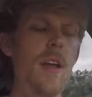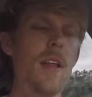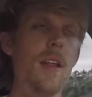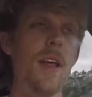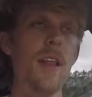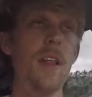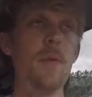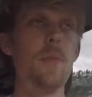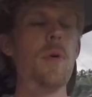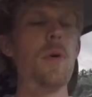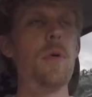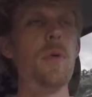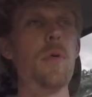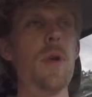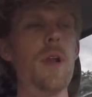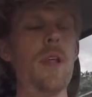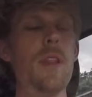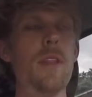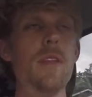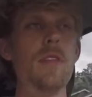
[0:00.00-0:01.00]
Now they put
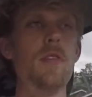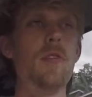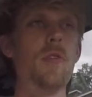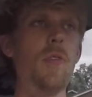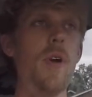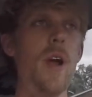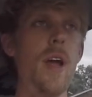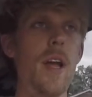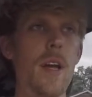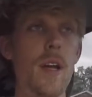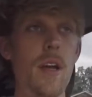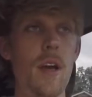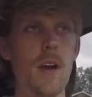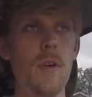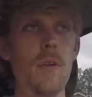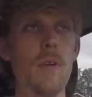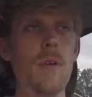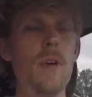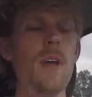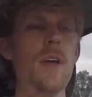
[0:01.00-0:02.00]
one in the Durango.